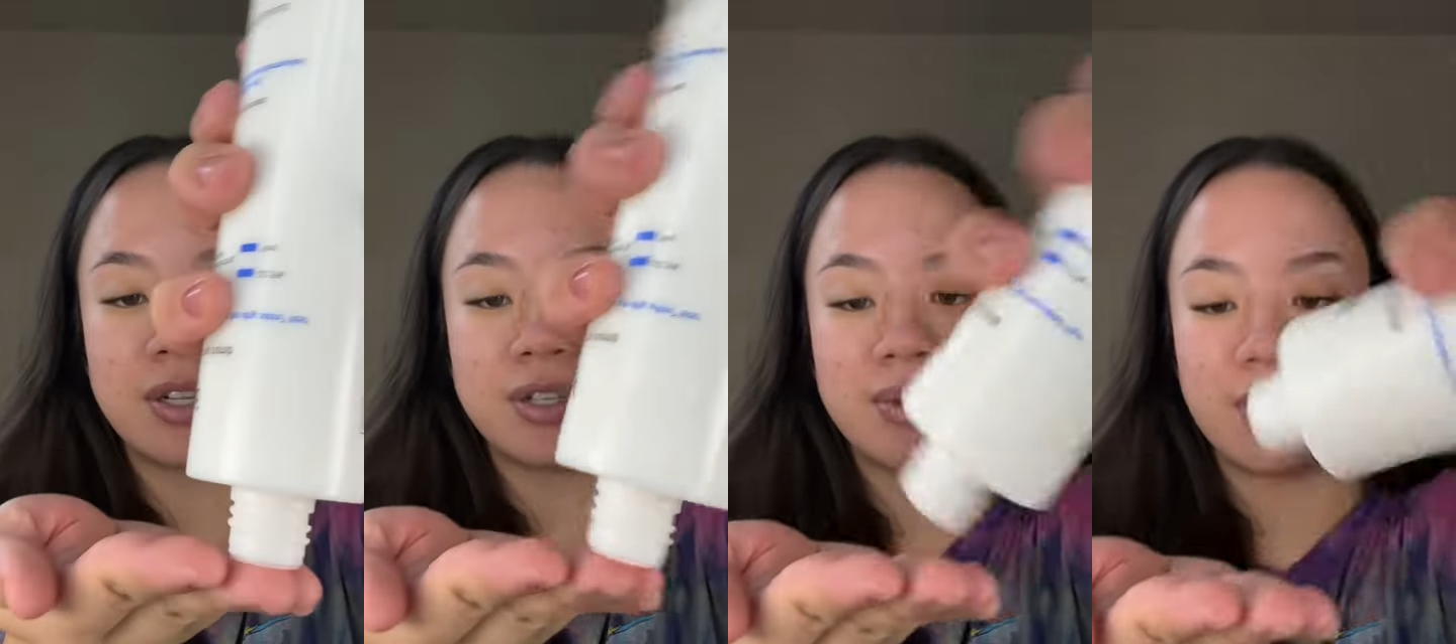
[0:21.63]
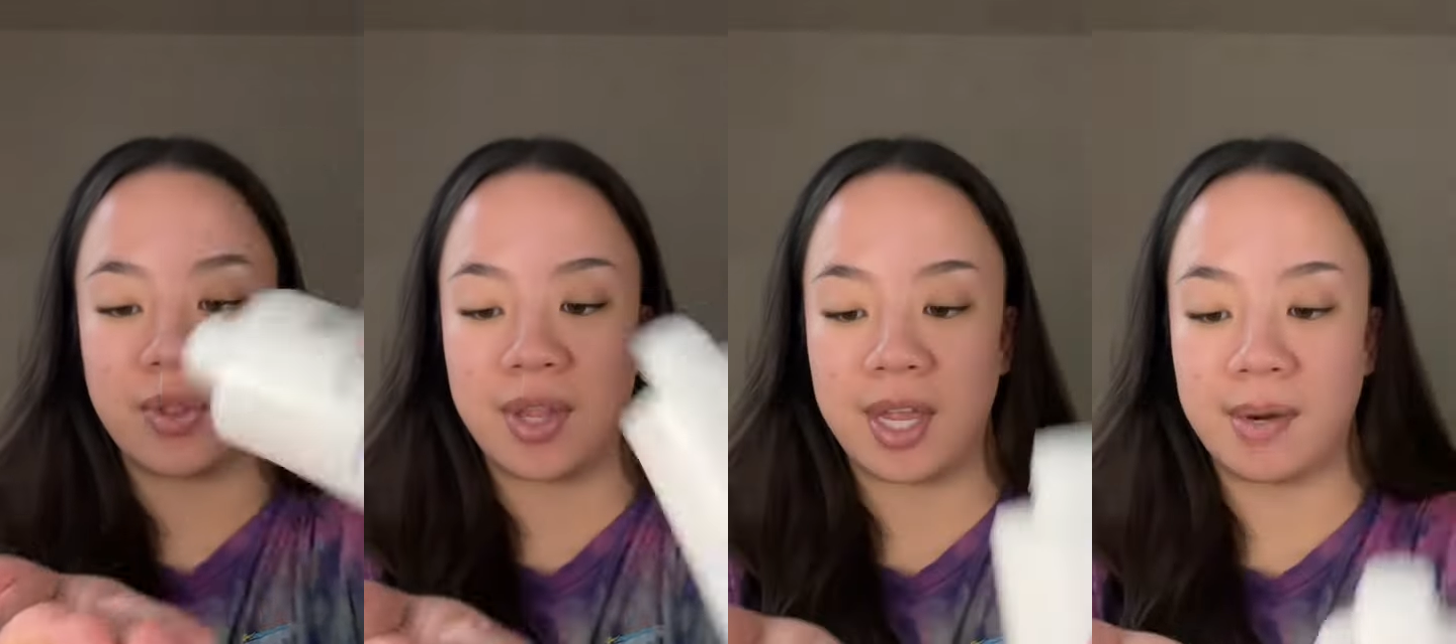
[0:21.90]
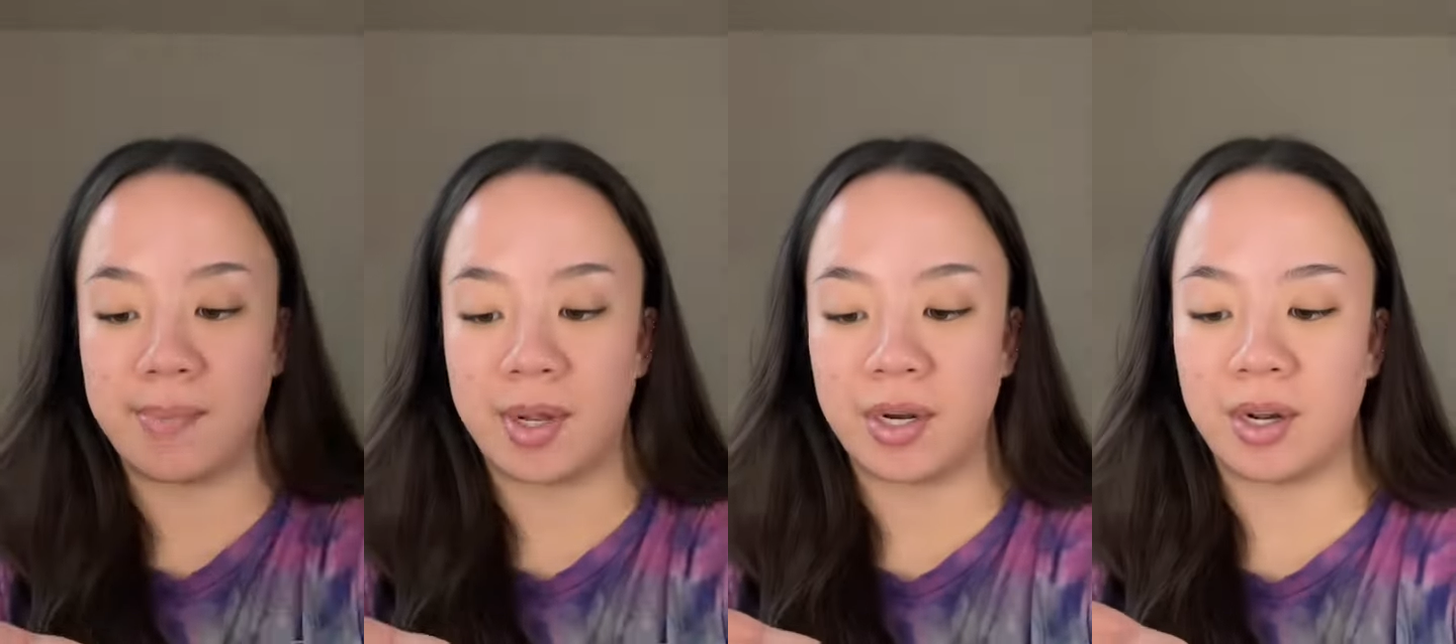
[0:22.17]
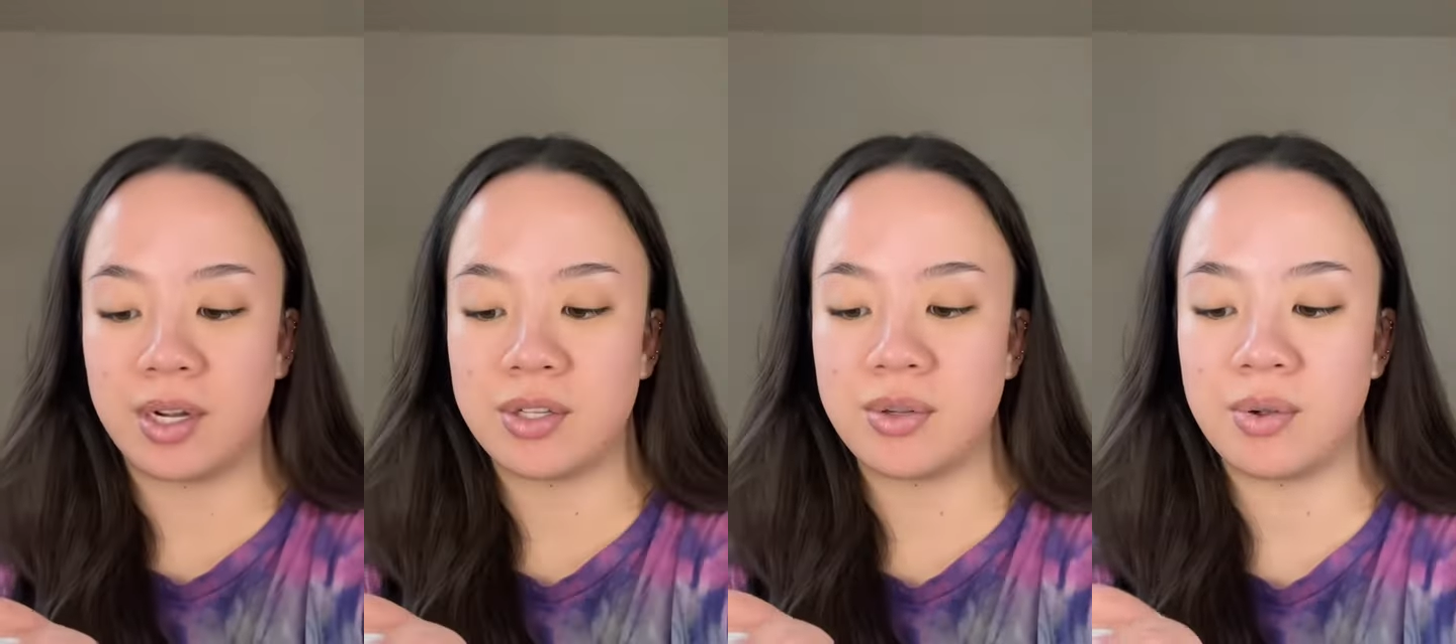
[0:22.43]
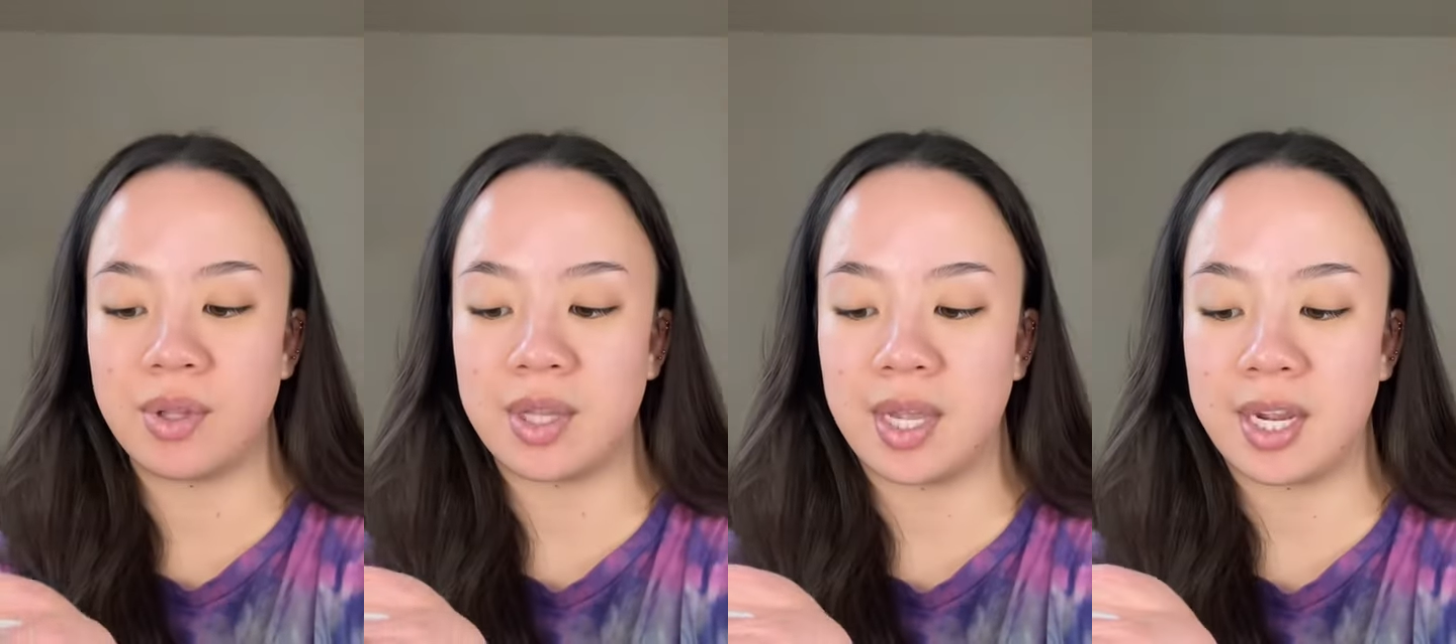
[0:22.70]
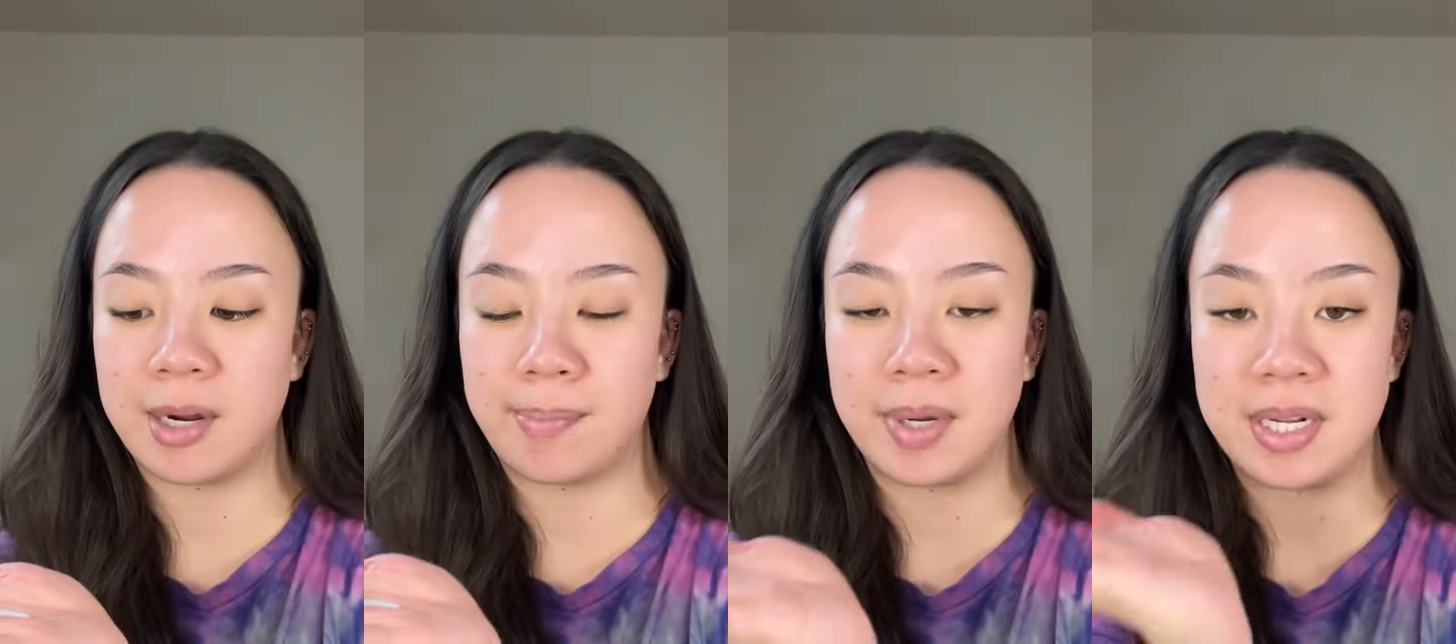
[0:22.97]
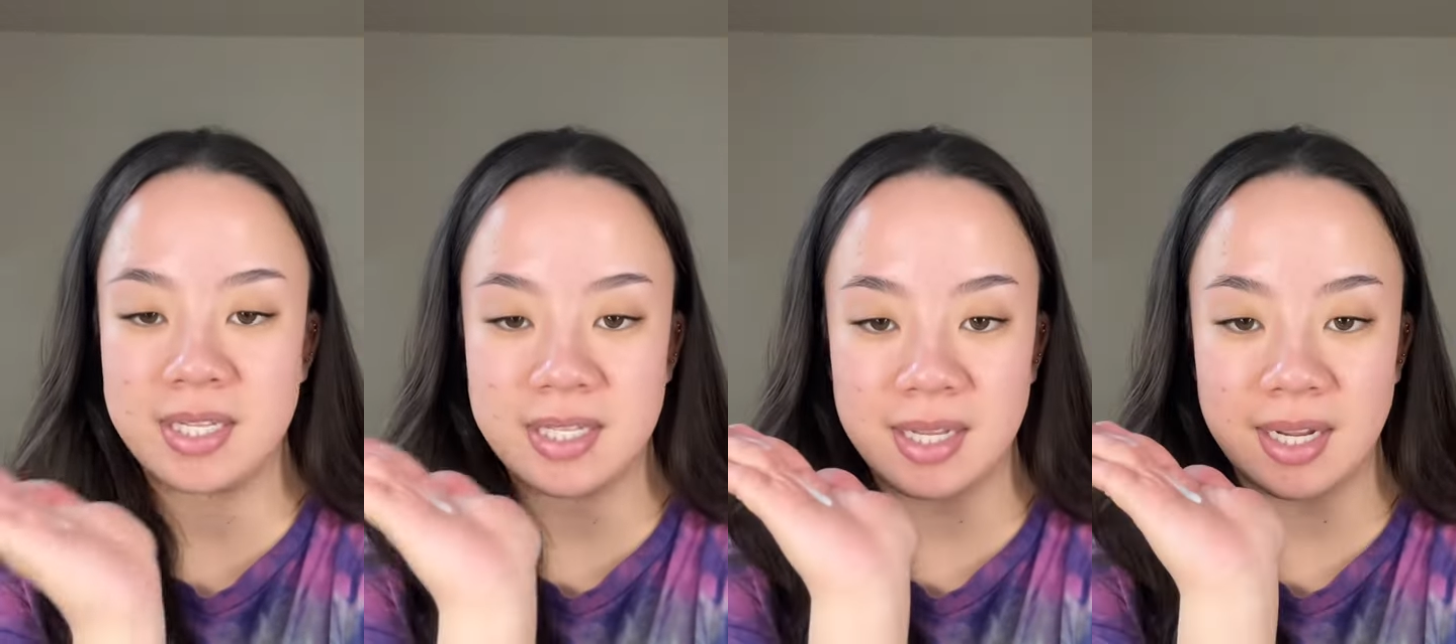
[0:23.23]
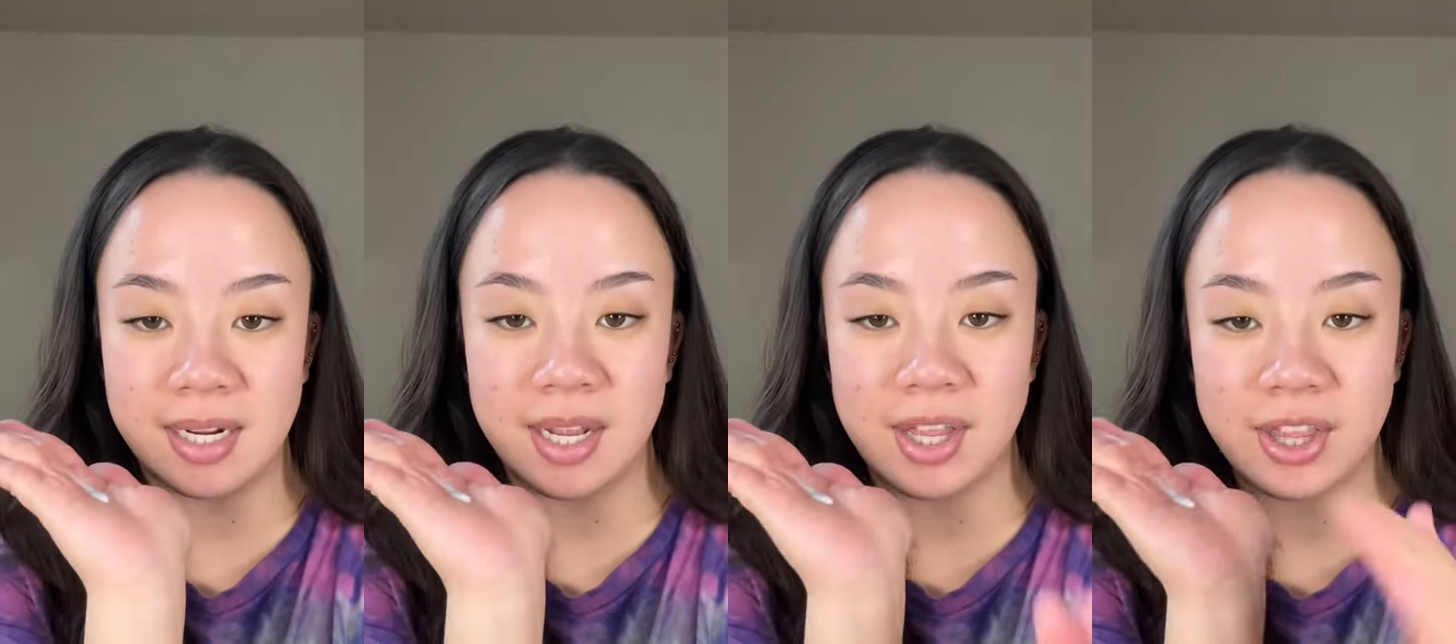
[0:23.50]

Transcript: too thin but not too thick but it's like